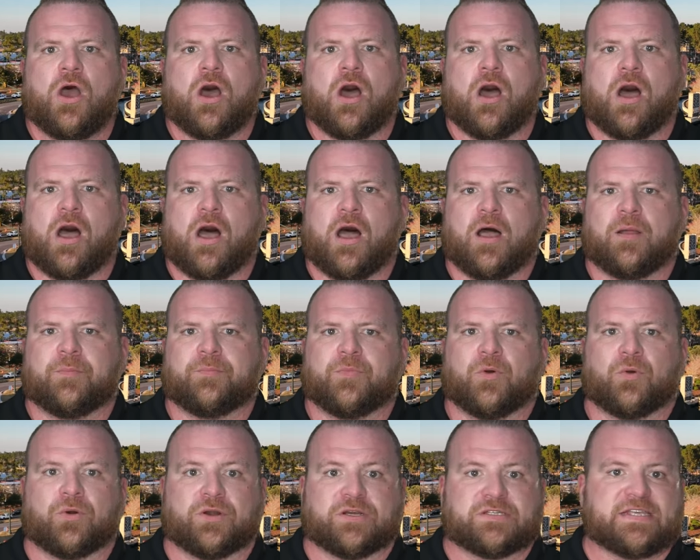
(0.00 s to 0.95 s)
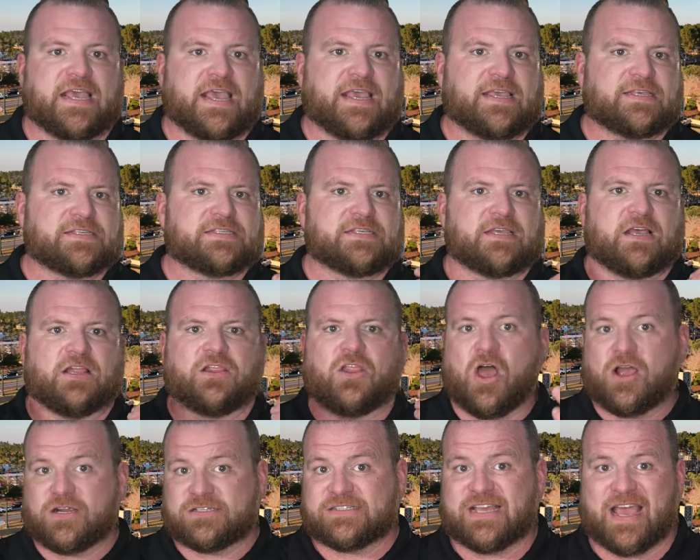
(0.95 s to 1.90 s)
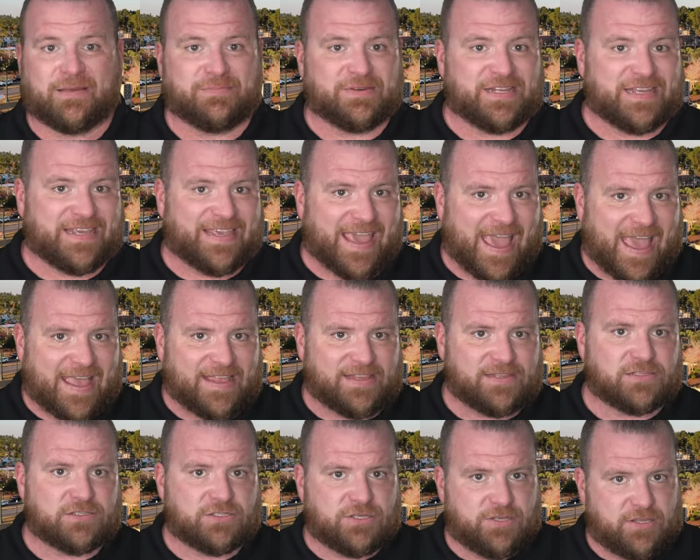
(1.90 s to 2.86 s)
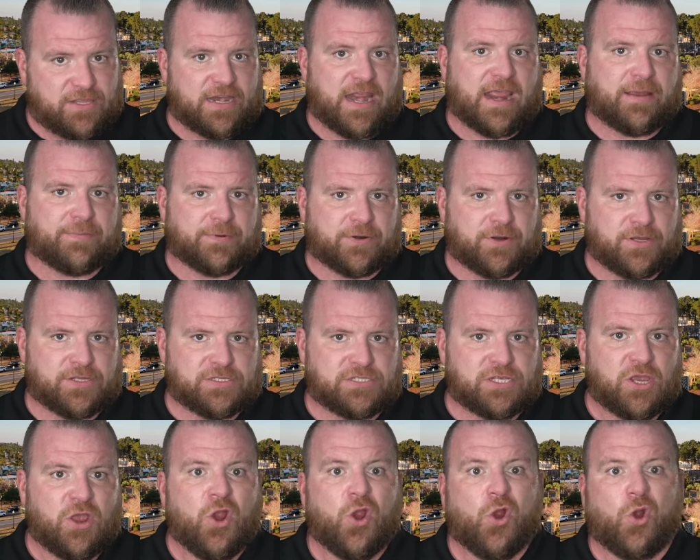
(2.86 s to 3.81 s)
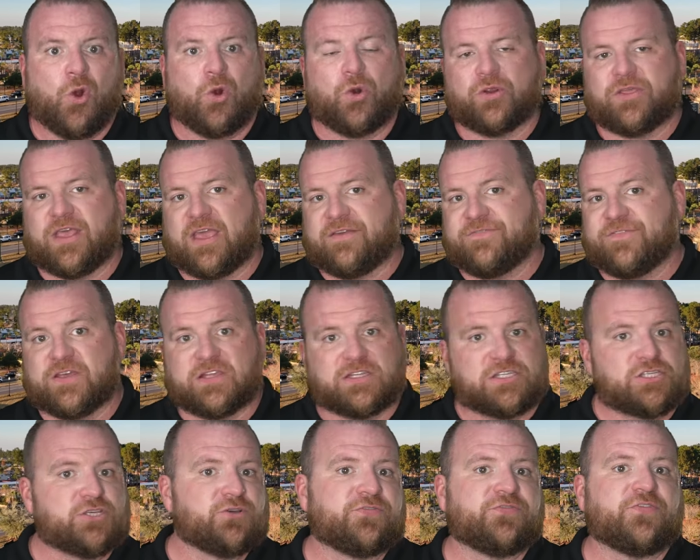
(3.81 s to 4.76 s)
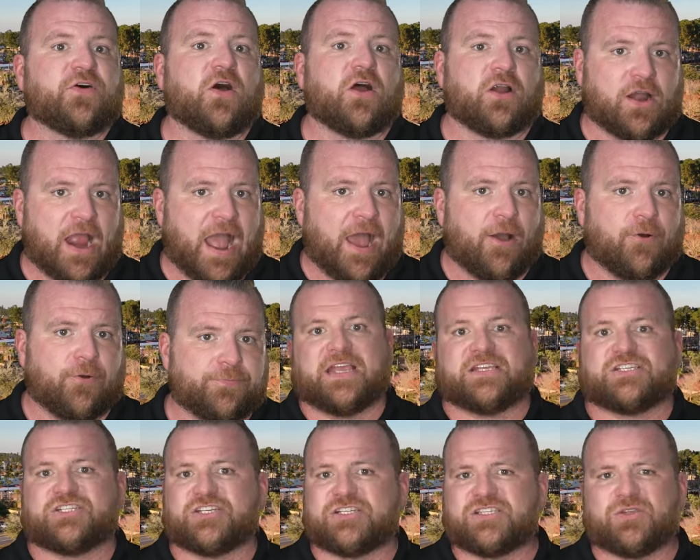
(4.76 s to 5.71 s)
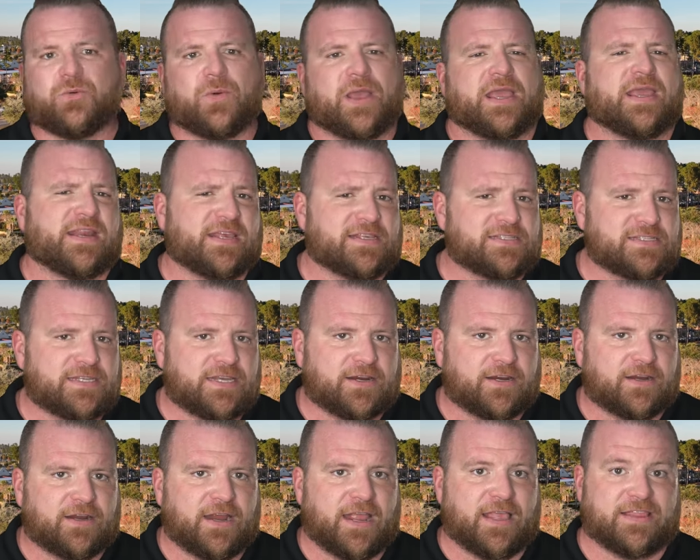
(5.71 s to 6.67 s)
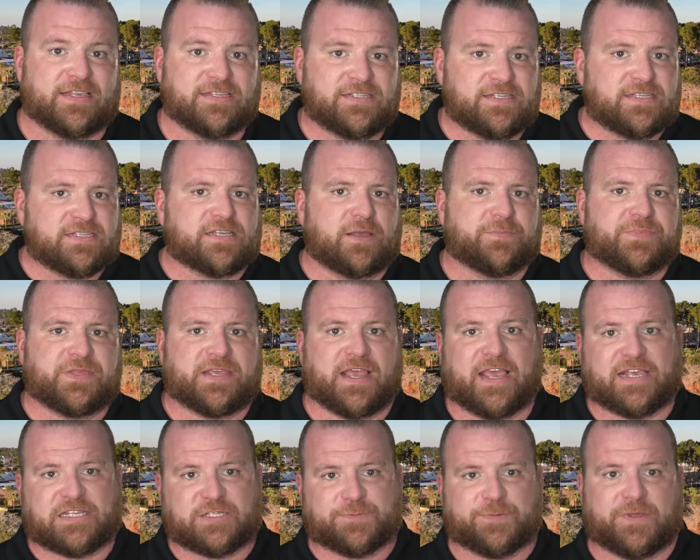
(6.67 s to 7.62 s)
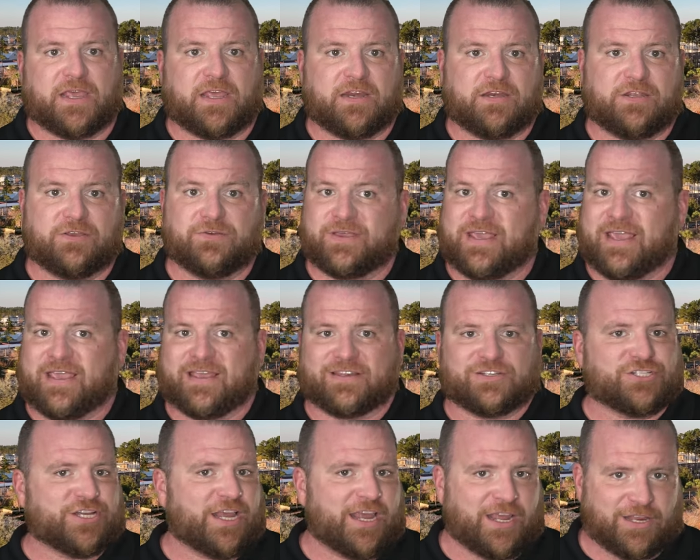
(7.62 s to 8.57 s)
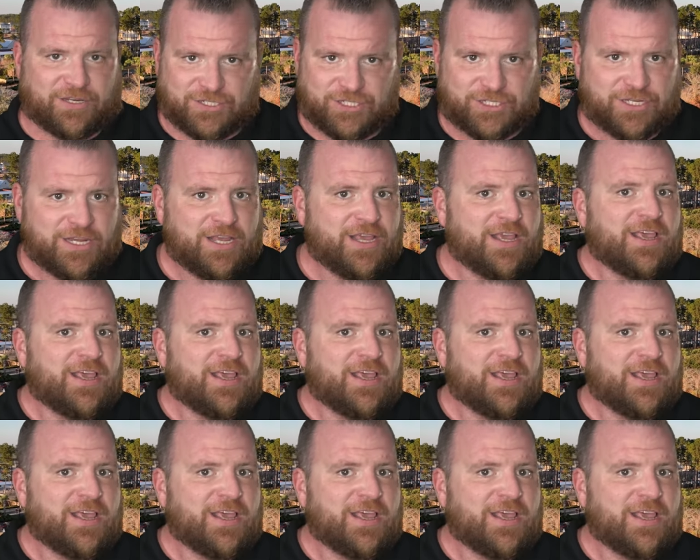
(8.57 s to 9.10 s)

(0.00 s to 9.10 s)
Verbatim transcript: or it takes a long time to get to the neighborhoods, or they feel too far out. It's just the way it is here, and this is something I explain you can't change.